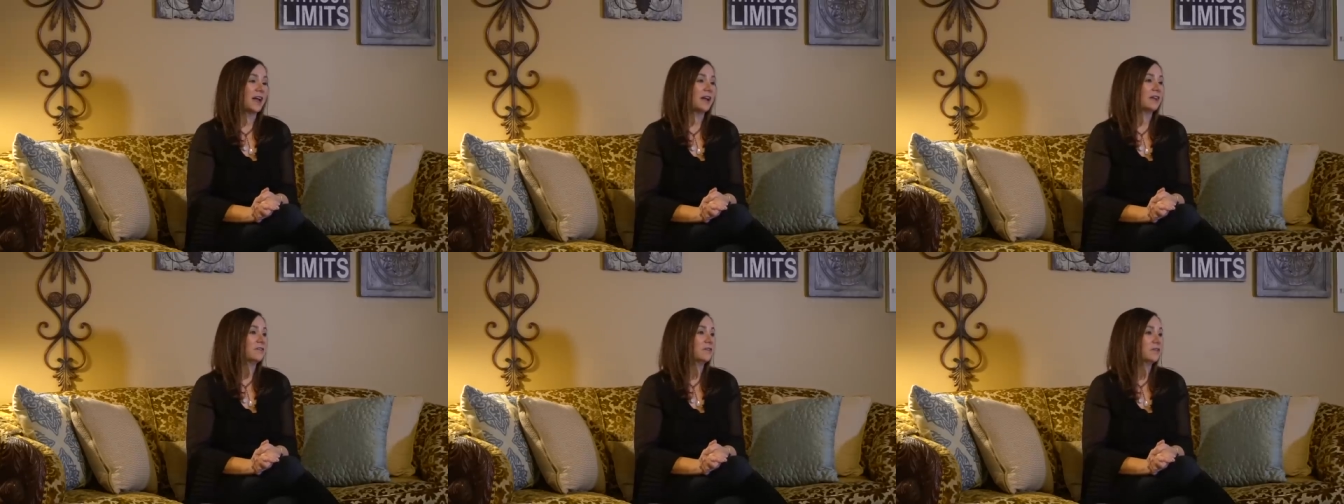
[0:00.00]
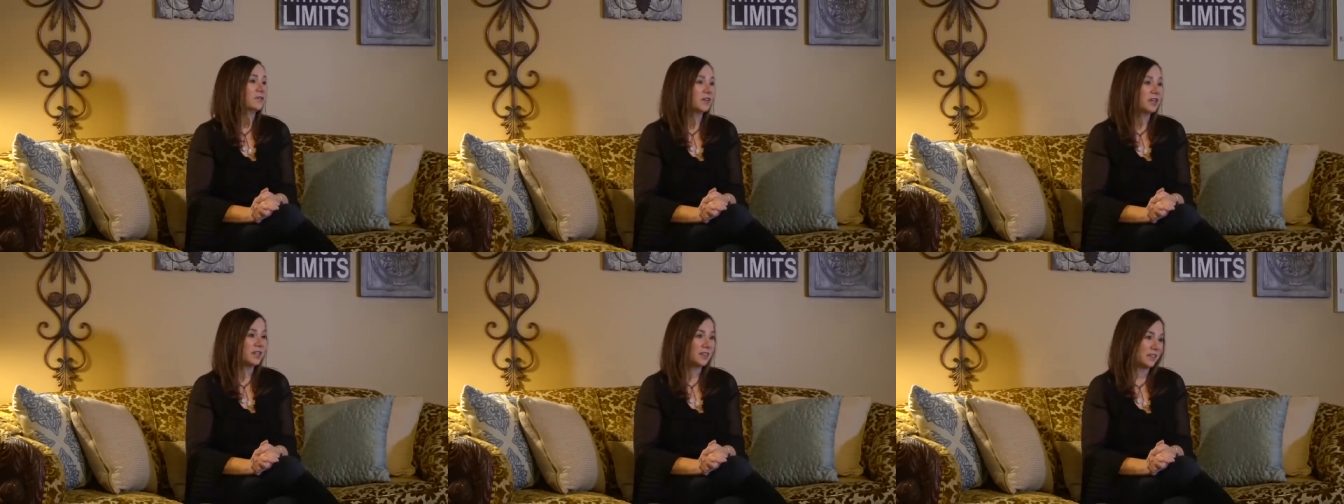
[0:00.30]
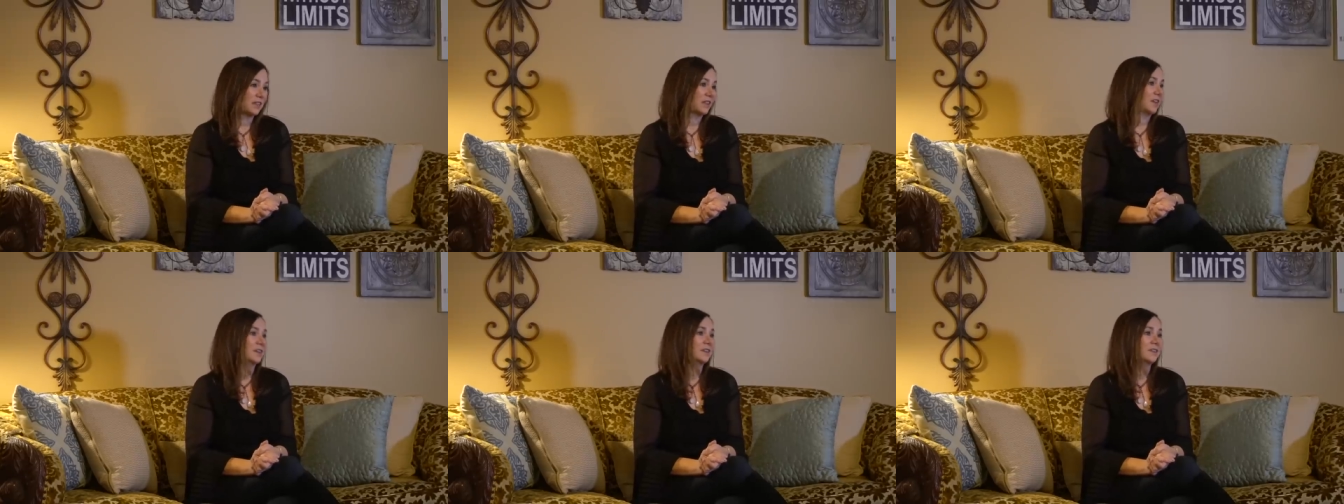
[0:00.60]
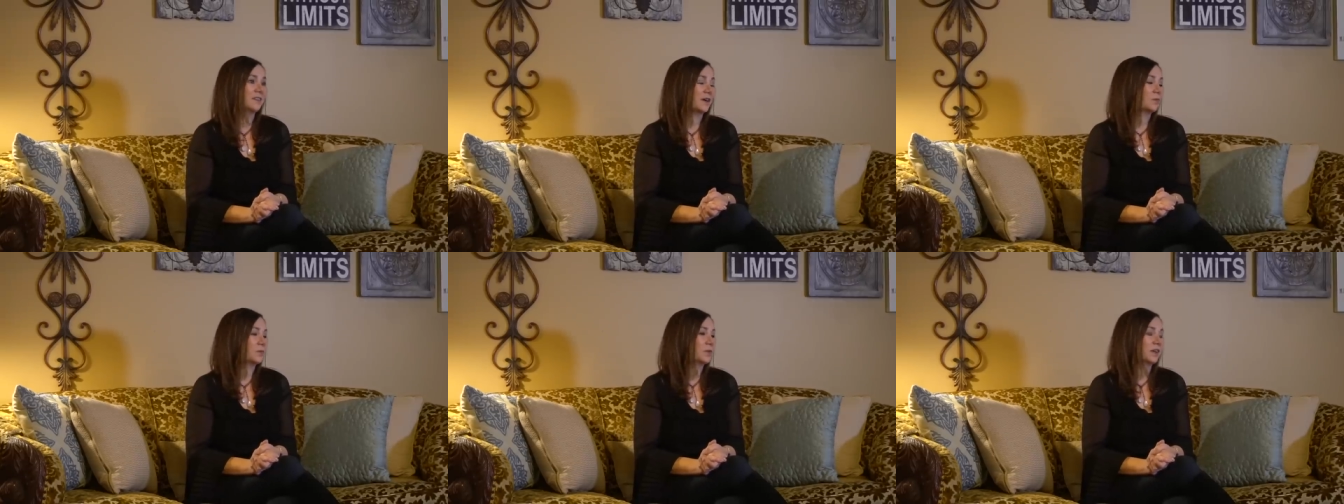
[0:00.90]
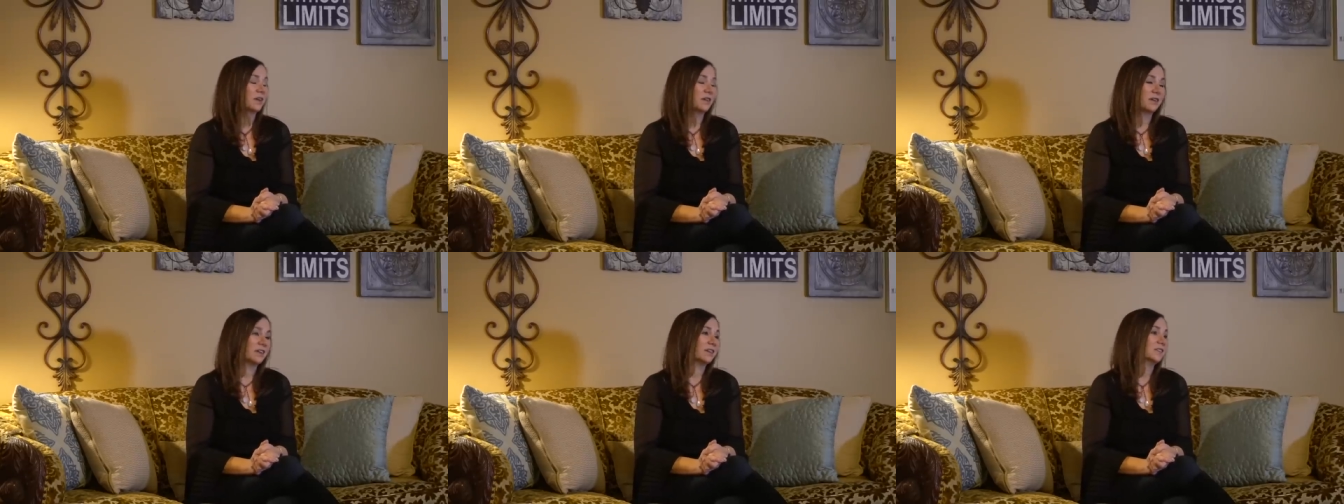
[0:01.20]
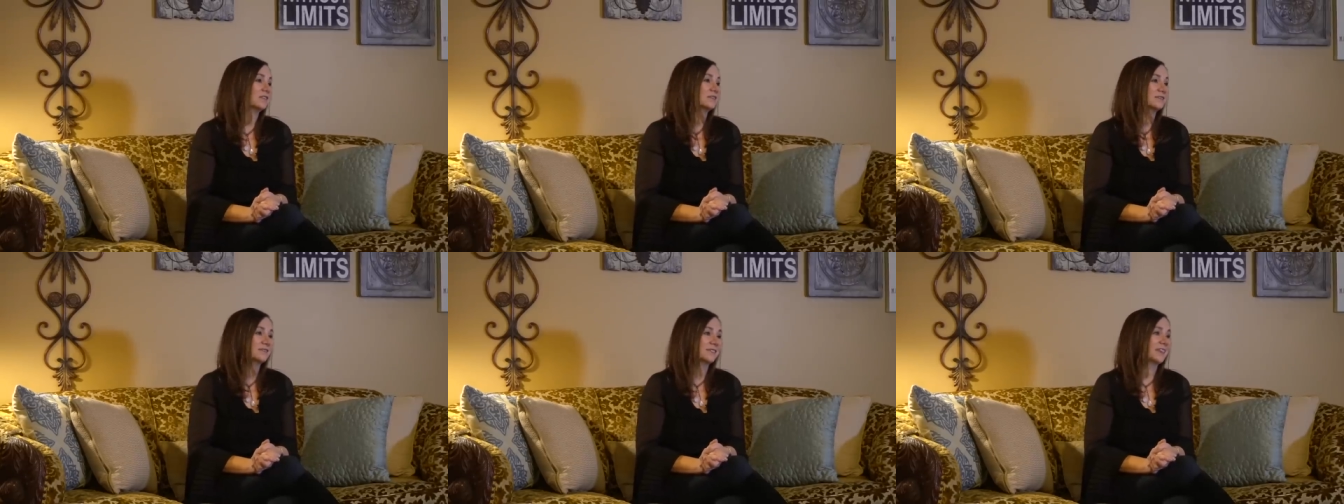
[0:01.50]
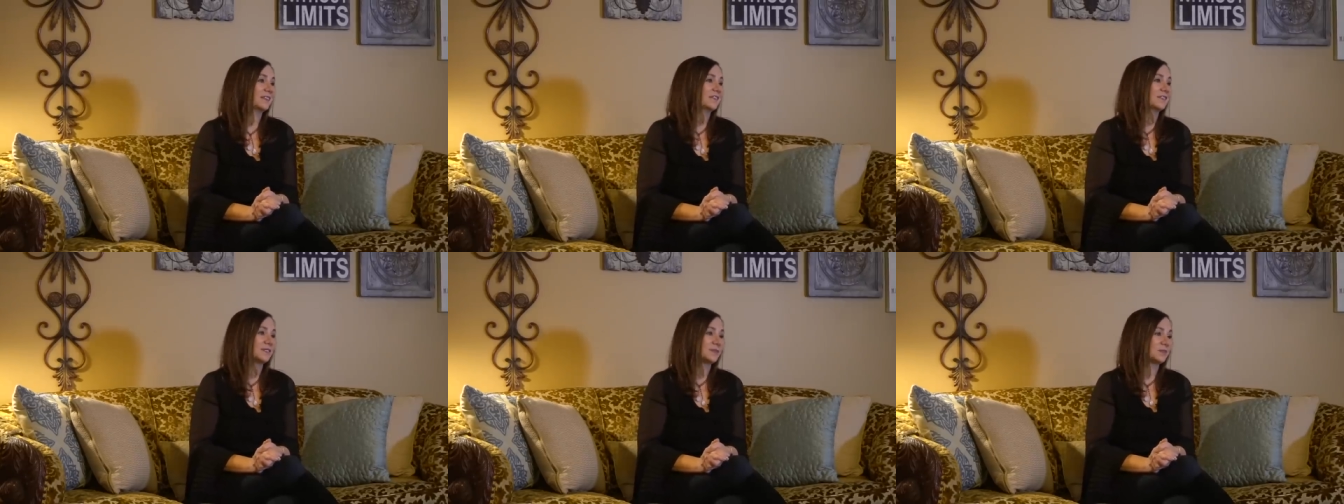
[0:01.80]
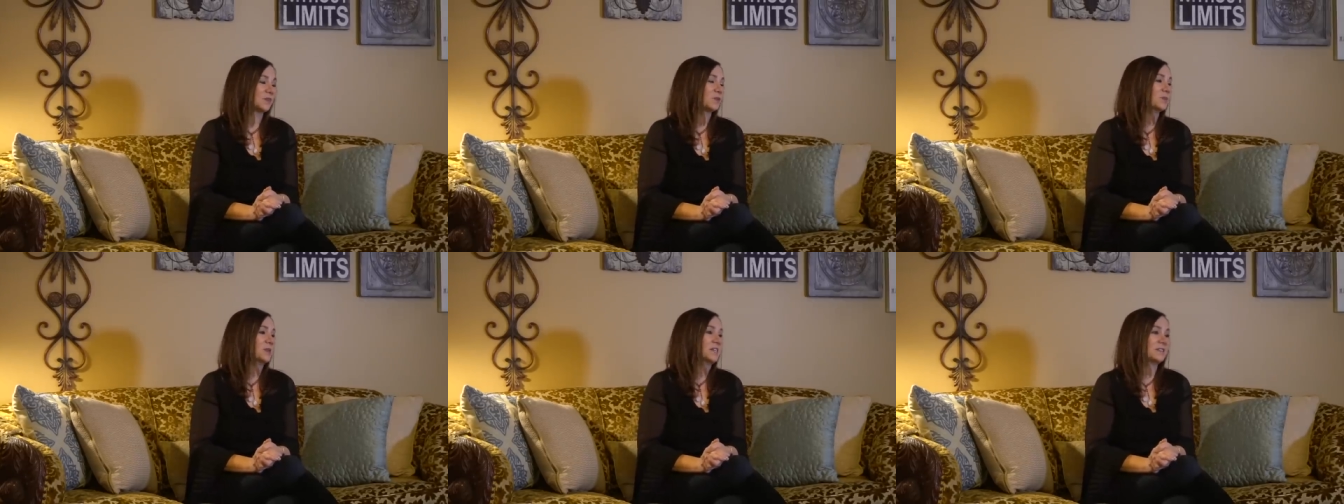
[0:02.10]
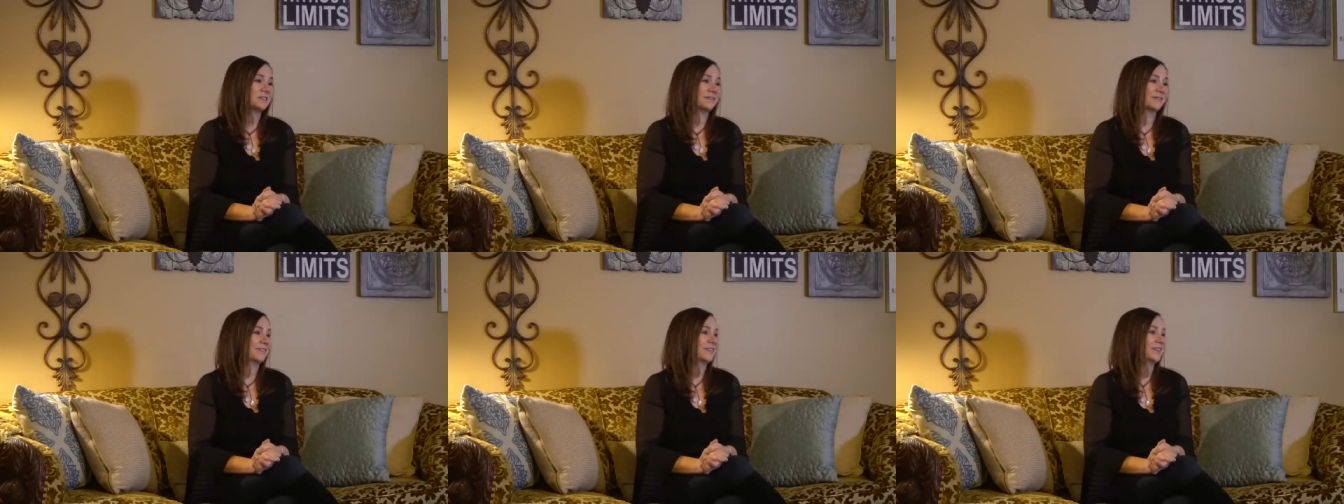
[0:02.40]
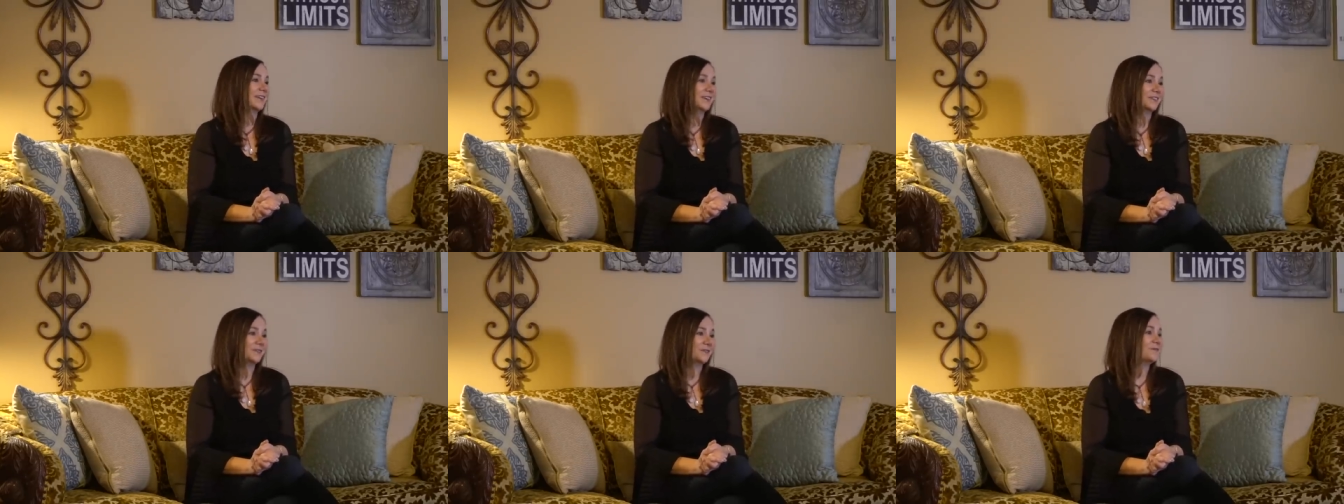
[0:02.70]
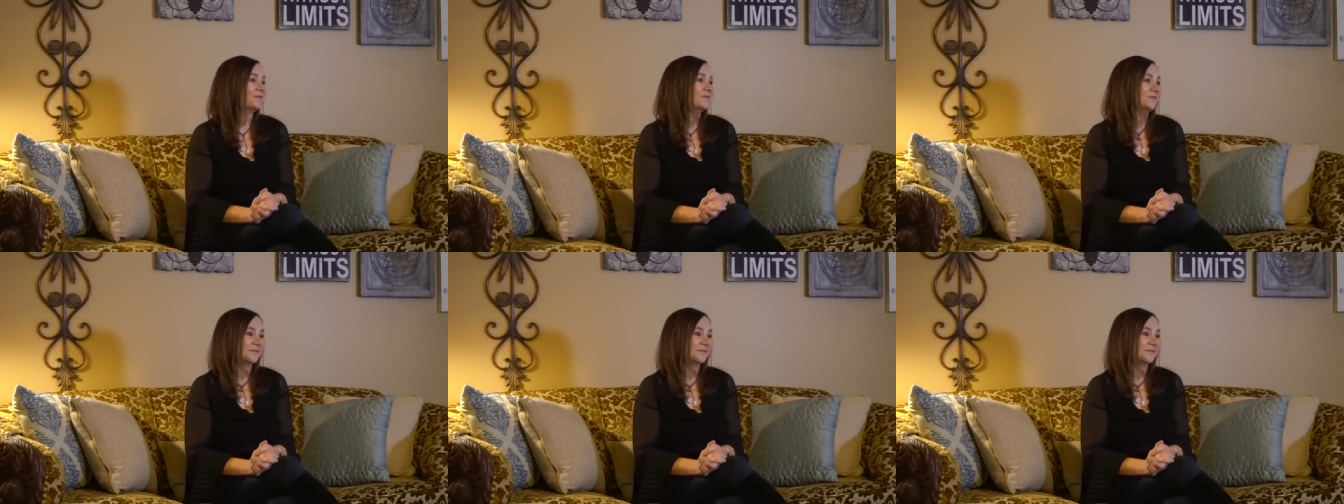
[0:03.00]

everything that we are in this moment. Yeah.